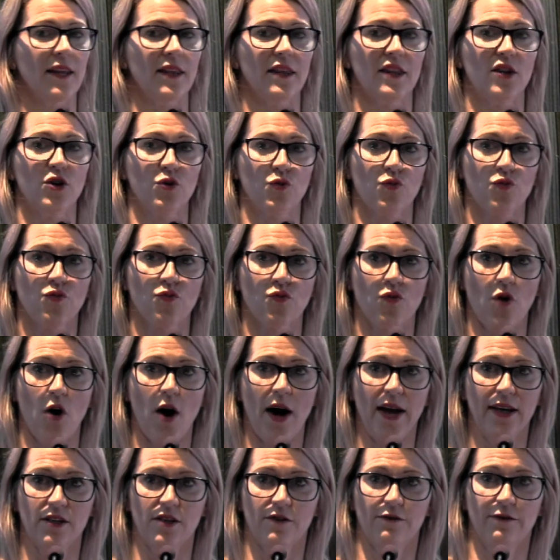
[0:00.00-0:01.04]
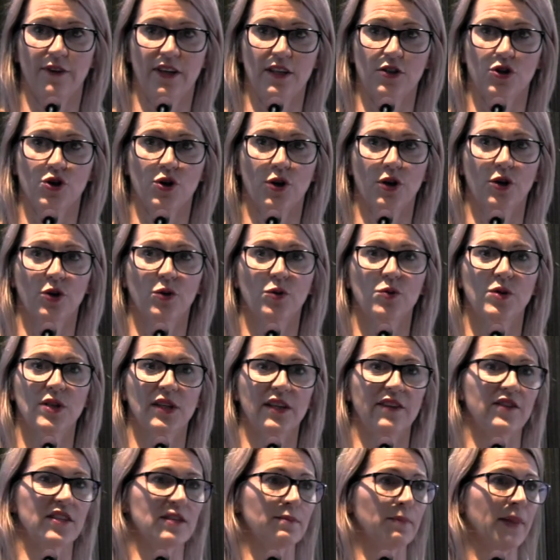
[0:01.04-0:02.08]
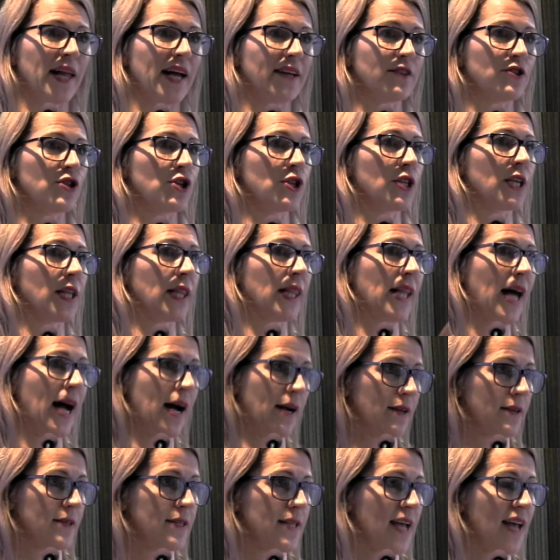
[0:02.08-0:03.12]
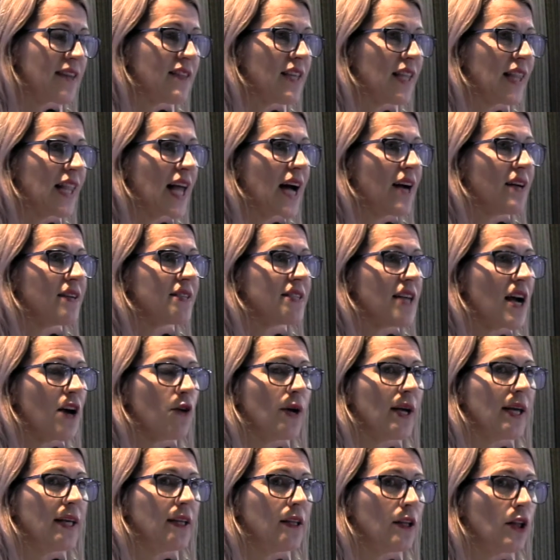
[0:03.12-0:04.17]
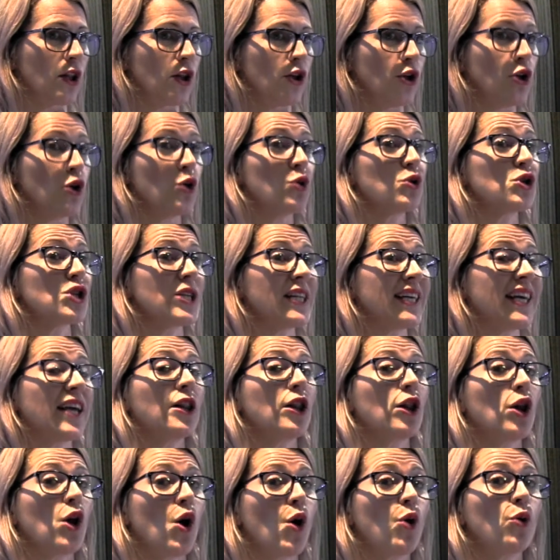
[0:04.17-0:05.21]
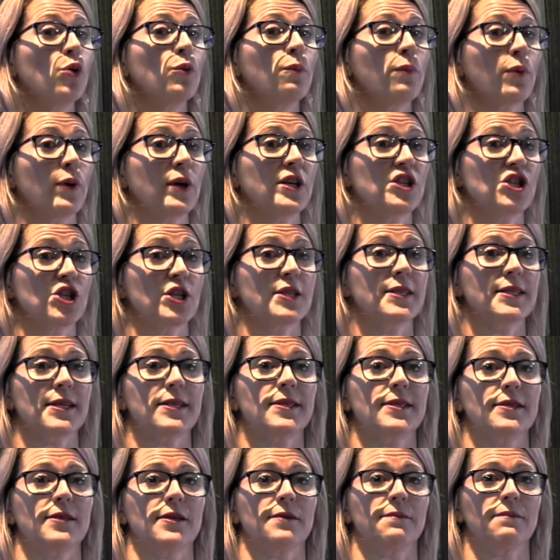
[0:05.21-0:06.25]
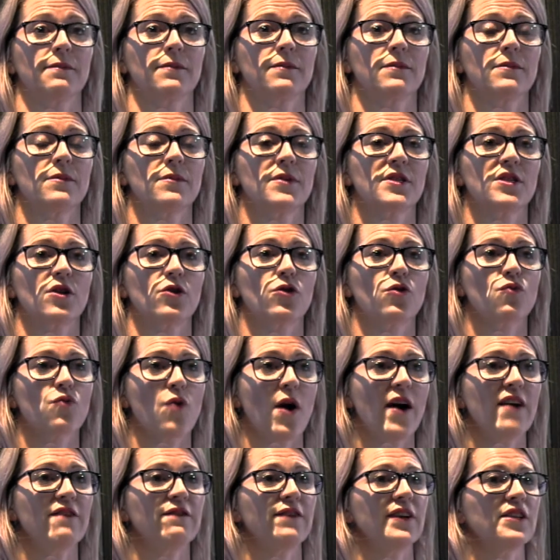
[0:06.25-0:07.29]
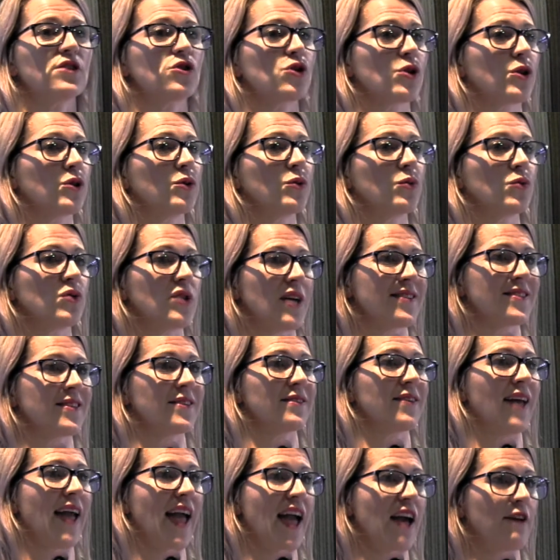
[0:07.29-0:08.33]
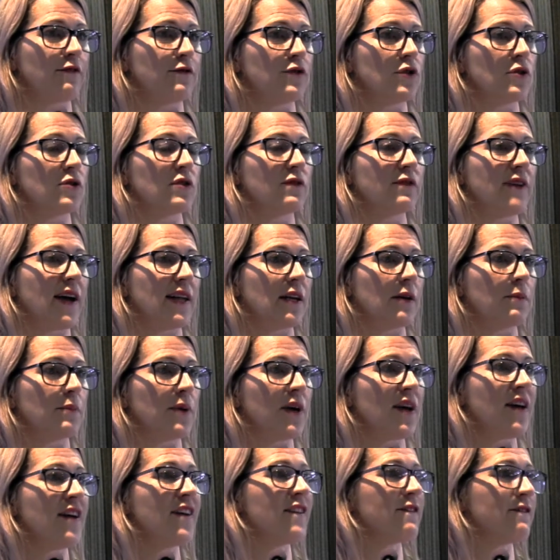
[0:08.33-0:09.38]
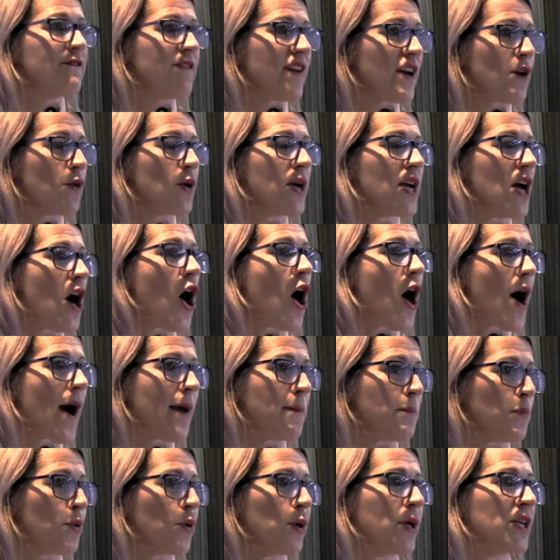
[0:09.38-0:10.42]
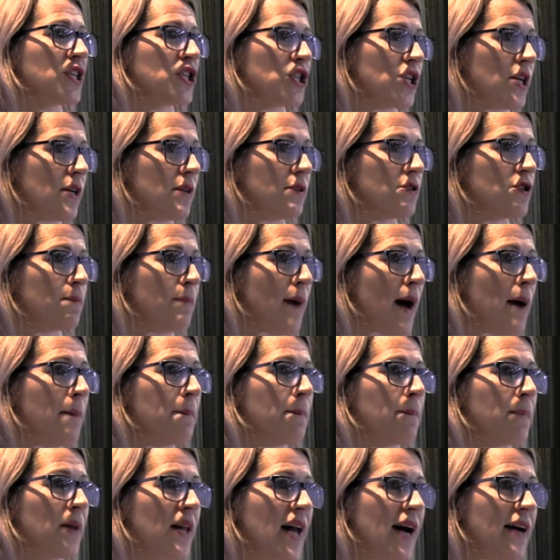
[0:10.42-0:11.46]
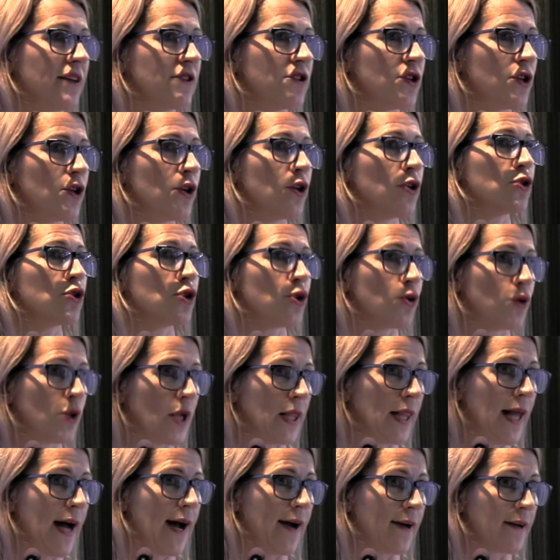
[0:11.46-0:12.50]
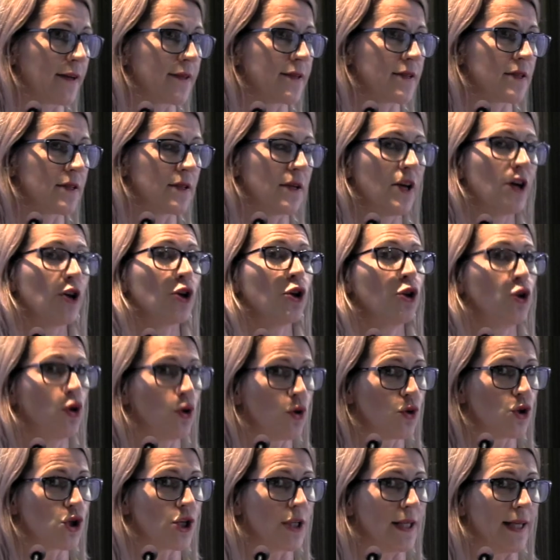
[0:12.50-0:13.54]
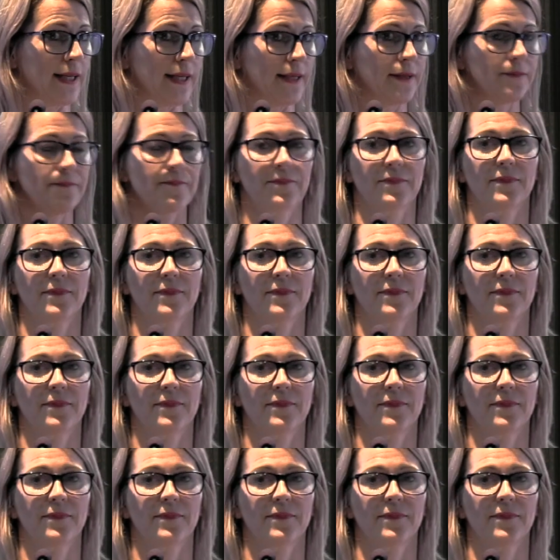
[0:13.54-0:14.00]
The right ventricle delivers blood to the lungs, and the lungs are usually a low pressure system. So the right ventricle doesn't have to develop very high pressure to pump blood to the lungs, usually.